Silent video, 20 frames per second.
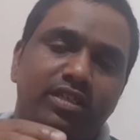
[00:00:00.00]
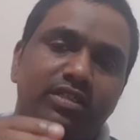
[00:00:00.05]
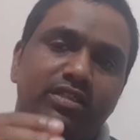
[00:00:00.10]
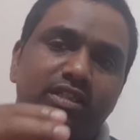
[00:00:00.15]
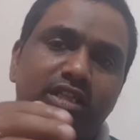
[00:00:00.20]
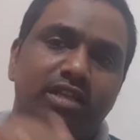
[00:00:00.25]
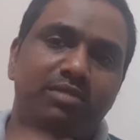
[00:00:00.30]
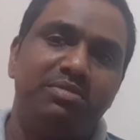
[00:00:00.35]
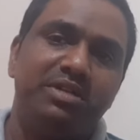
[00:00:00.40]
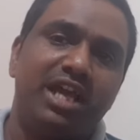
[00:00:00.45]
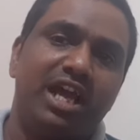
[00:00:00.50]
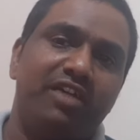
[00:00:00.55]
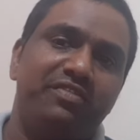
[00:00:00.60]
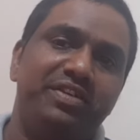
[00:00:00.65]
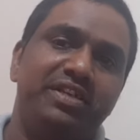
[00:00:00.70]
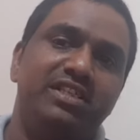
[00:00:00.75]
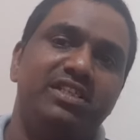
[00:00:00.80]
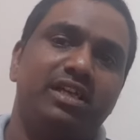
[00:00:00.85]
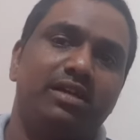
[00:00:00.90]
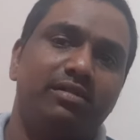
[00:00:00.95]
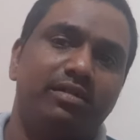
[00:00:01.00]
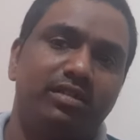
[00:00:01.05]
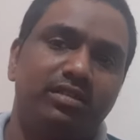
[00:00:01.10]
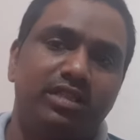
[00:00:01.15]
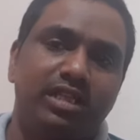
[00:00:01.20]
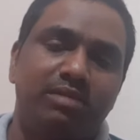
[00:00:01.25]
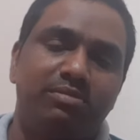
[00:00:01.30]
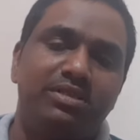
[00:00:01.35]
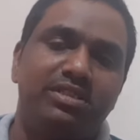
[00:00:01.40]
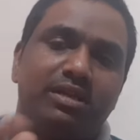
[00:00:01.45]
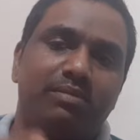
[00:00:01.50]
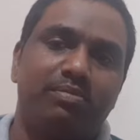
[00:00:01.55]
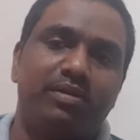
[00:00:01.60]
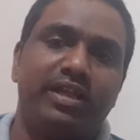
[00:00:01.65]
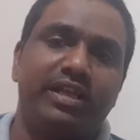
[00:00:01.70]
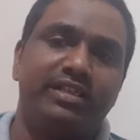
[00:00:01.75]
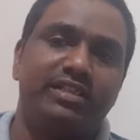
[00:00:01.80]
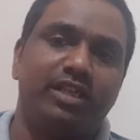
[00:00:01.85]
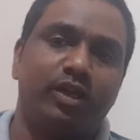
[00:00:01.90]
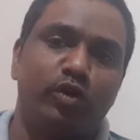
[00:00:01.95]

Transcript: they'll be supplying, sir.